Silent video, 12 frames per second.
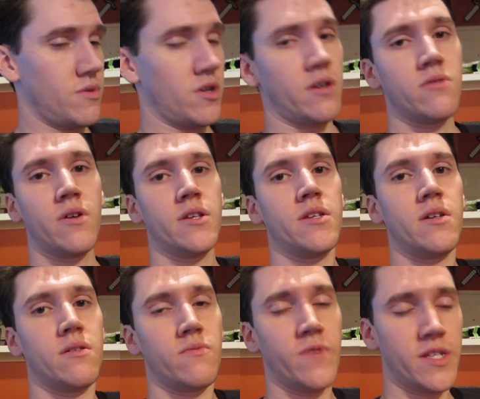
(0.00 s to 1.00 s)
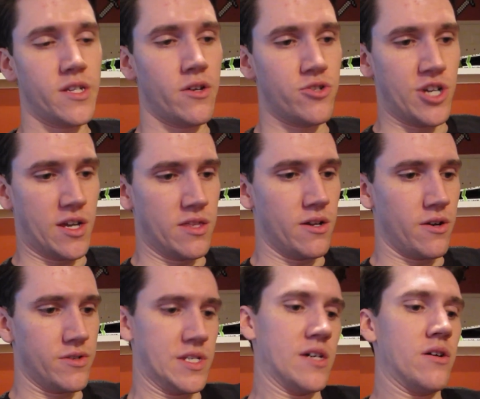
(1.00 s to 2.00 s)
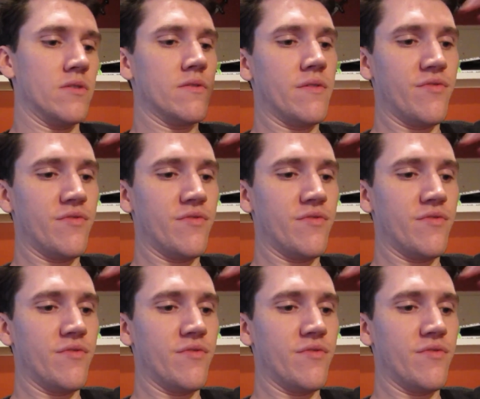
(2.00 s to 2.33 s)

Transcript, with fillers: Mark and Rhonda went to go check in their hotel